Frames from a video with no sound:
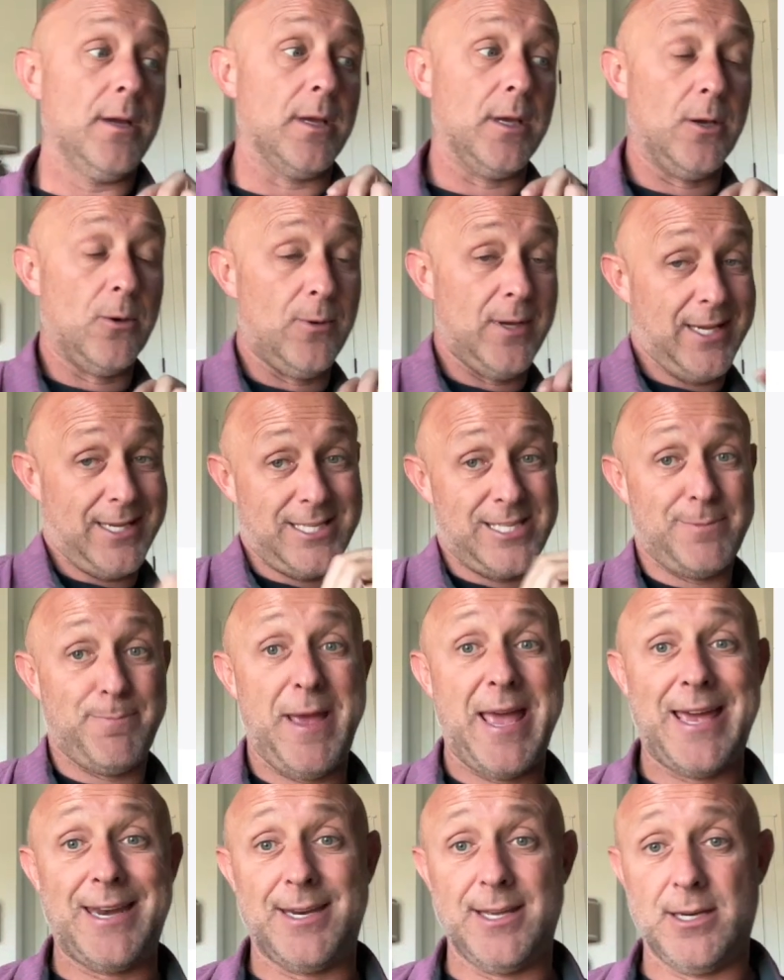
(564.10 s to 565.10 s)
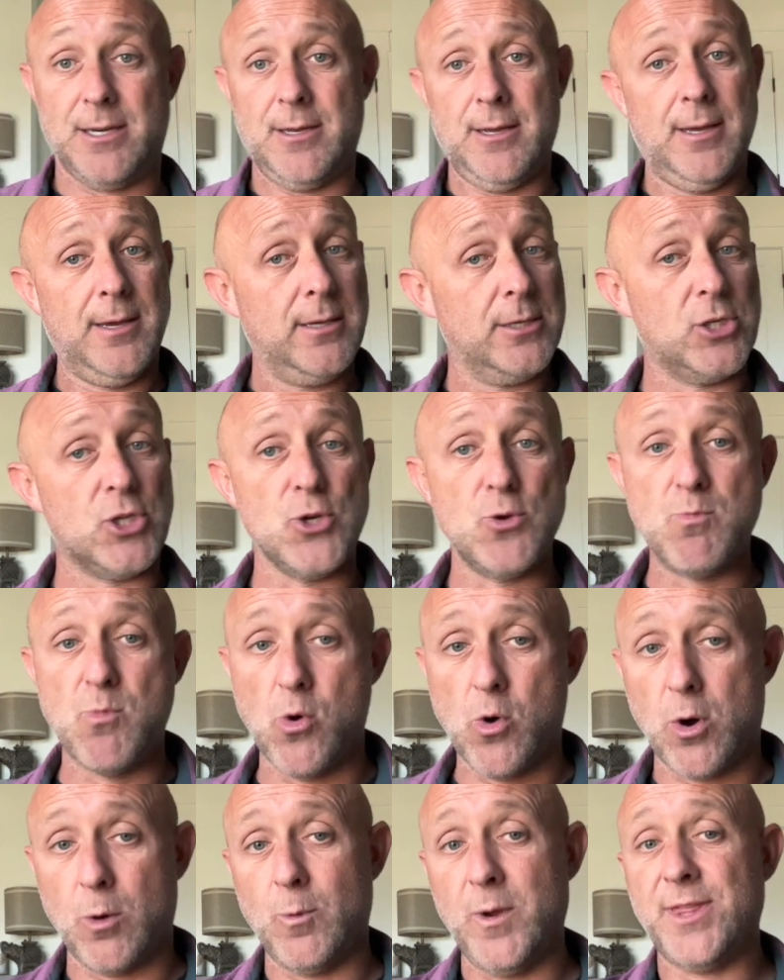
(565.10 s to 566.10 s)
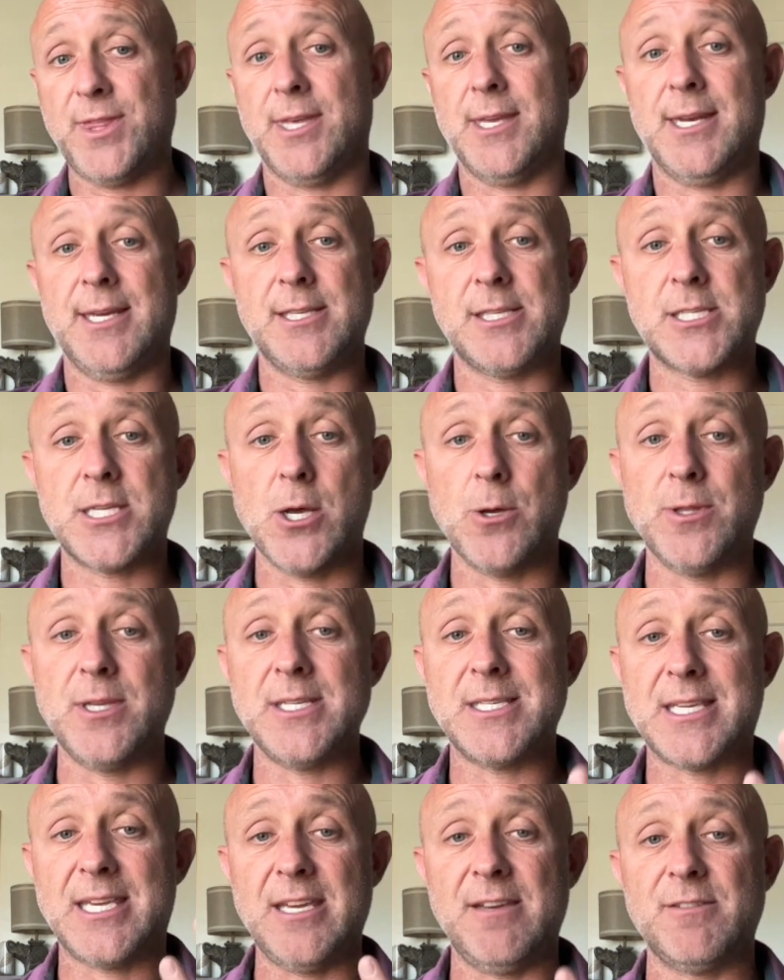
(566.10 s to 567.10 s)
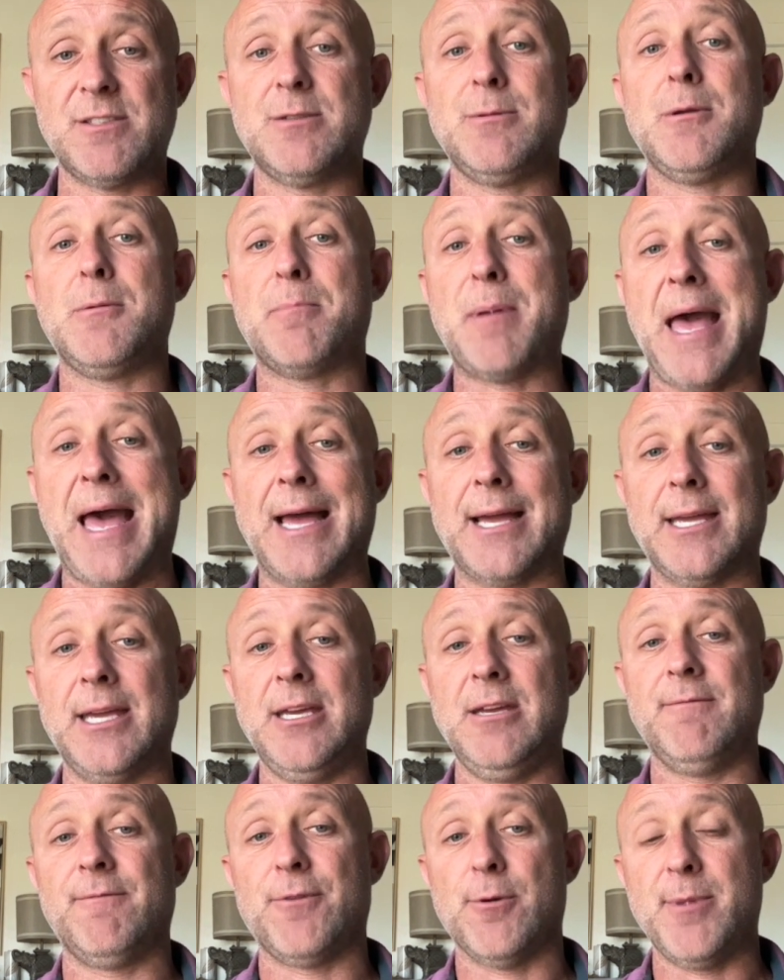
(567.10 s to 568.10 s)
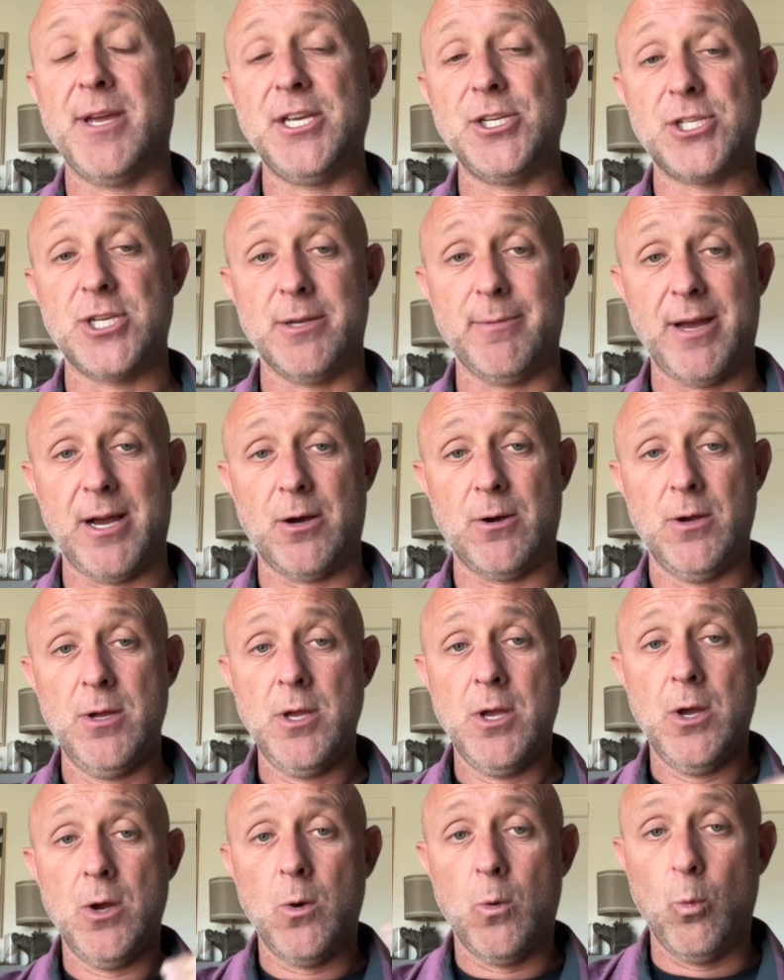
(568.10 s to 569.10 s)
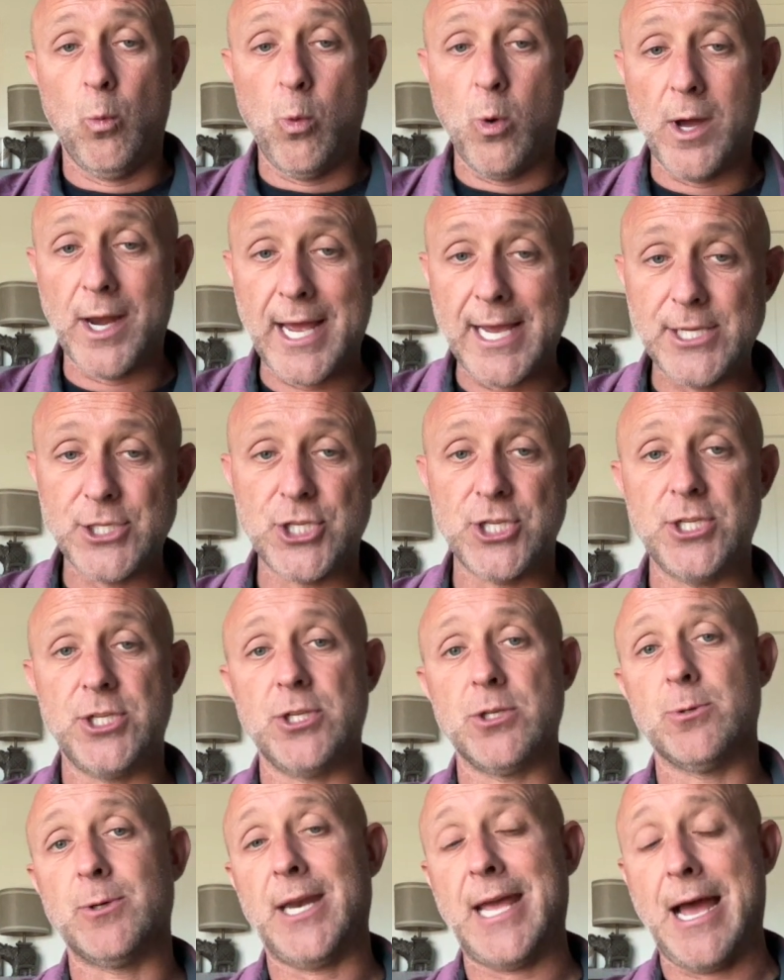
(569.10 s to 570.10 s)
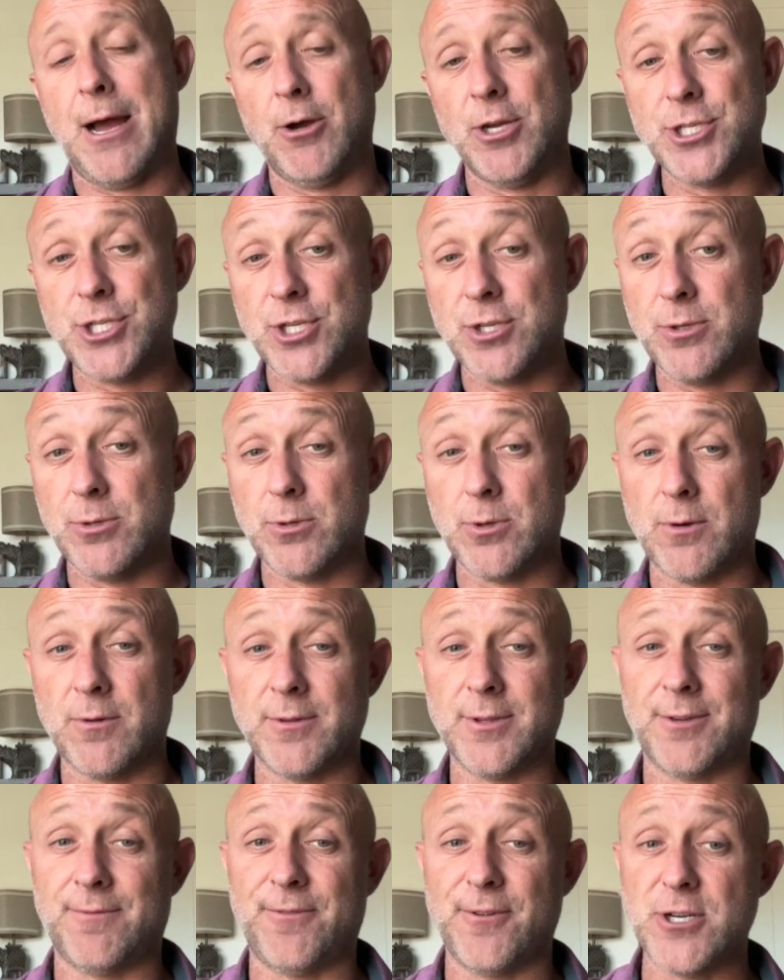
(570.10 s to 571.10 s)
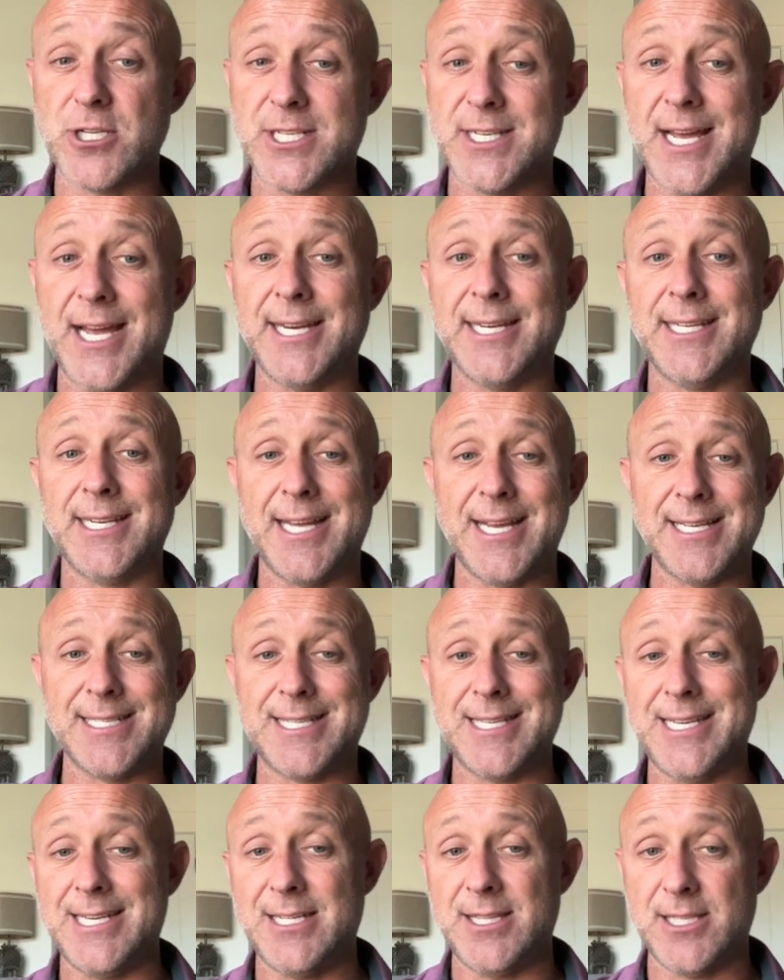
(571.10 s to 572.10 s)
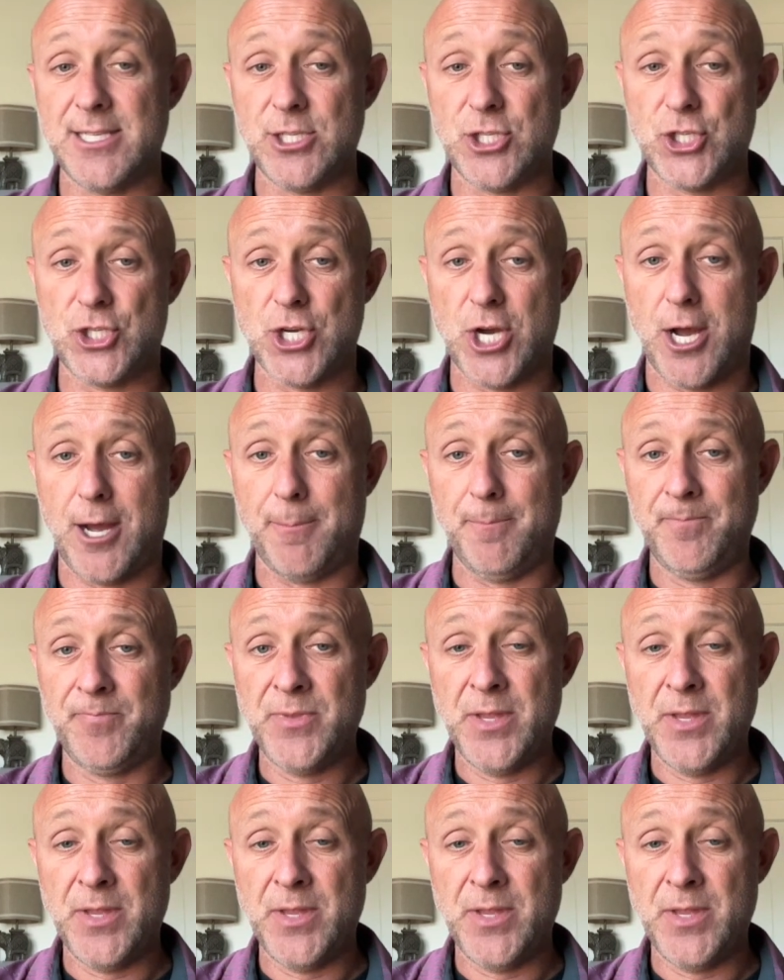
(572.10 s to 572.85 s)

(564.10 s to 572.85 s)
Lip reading: expand it, do more with it. And so this gives me back information about what I should do and how I should do it over the first 90 days in this job.